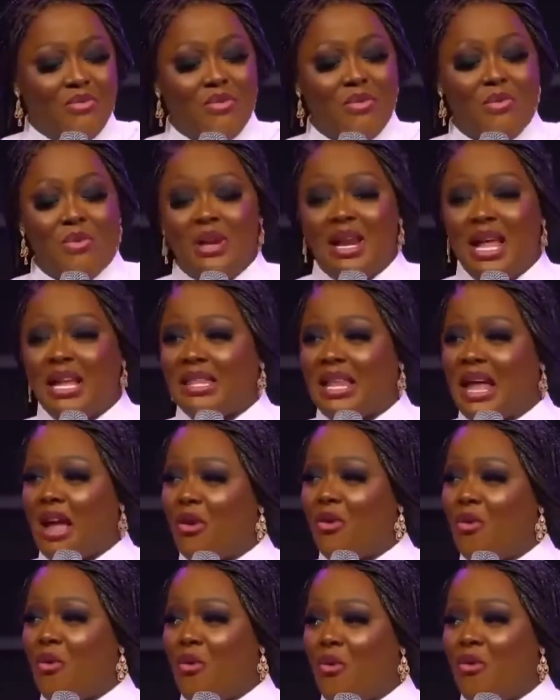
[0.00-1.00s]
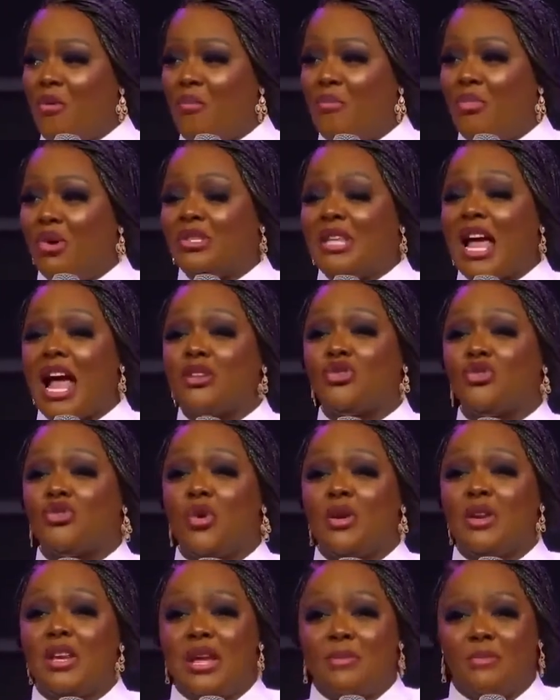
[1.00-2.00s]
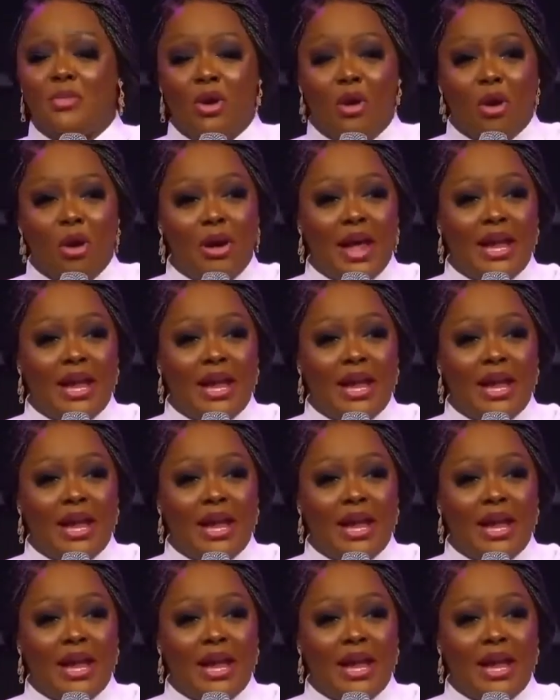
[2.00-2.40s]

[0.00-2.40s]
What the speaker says: we will let her go. But I saw name,